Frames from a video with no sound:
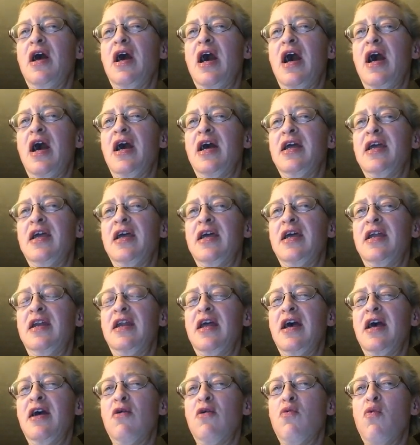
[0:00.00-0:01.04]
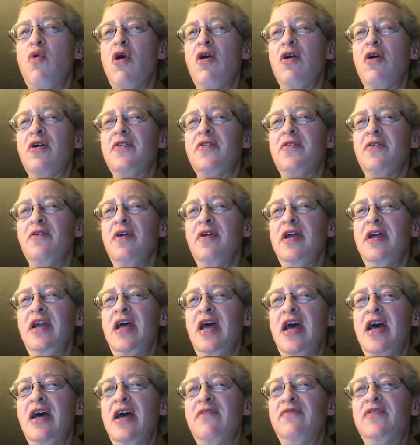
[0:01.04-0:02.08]
I can now walk
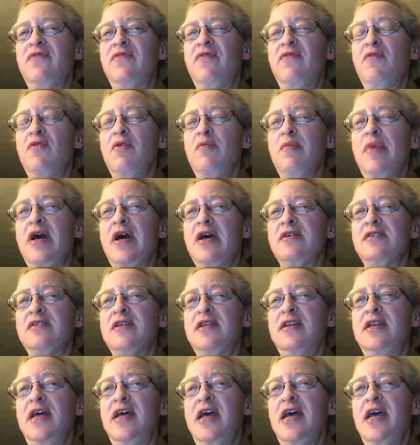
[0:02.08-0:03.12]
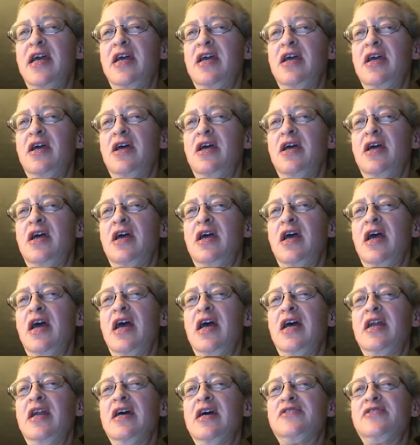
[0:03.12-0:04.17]
3.5 to 4 miles a day,
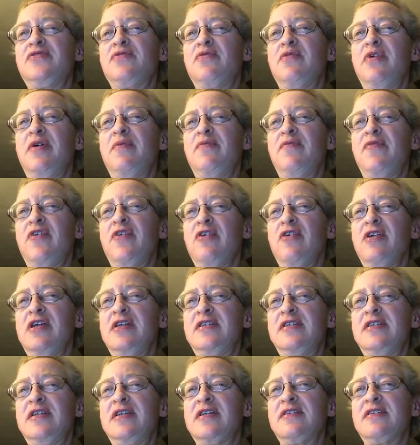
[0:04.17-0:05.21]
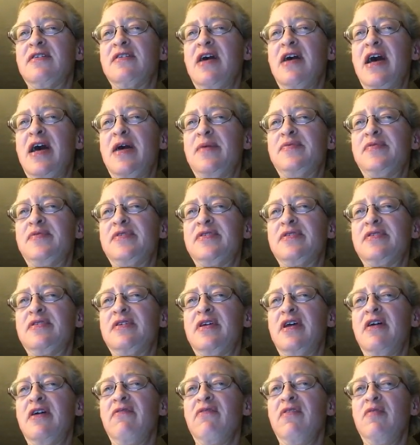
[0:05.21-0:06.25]
and I swim 36 laps
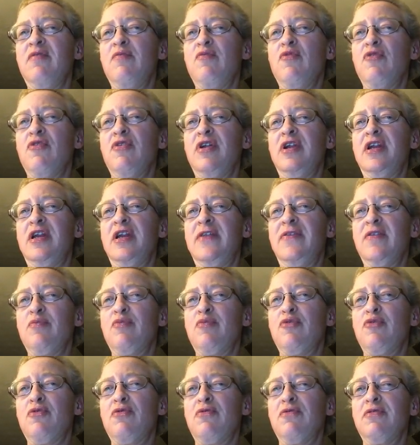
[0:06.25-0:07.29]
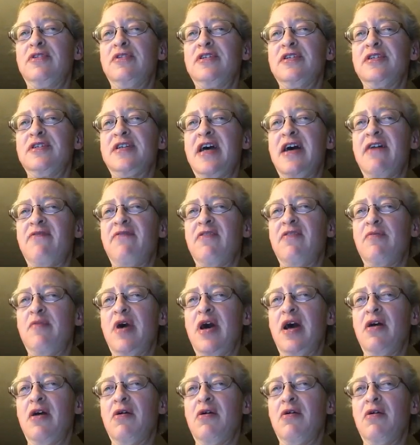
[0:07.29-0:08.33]
every morning in the pool, which is half a
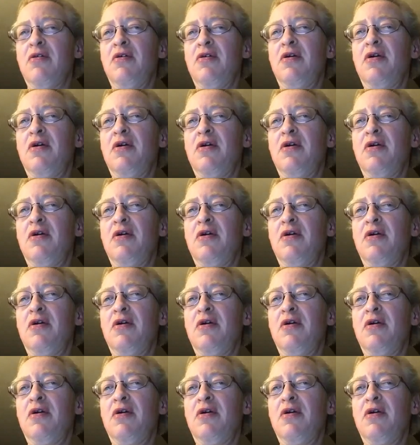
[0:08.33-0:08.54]
mile.